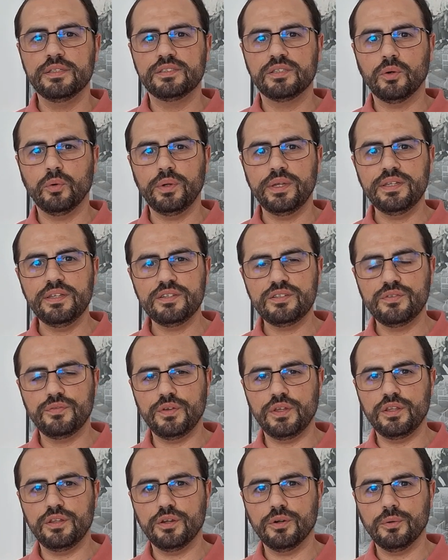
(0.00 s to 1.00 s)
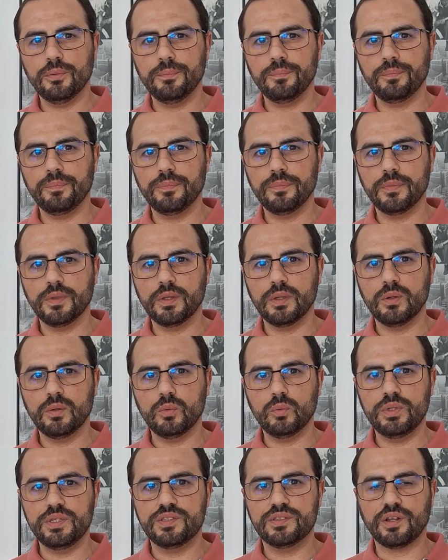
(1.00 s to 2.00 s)
So in this video,
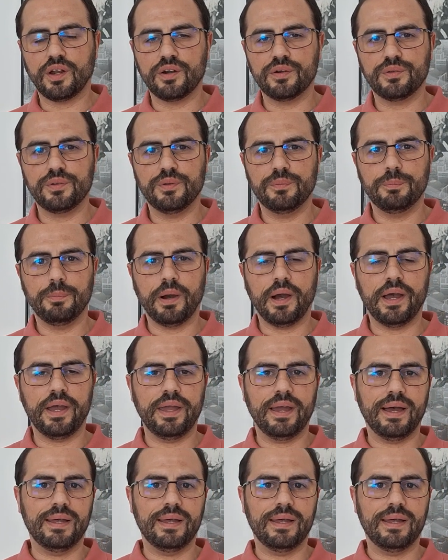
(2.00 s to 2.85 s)
we started by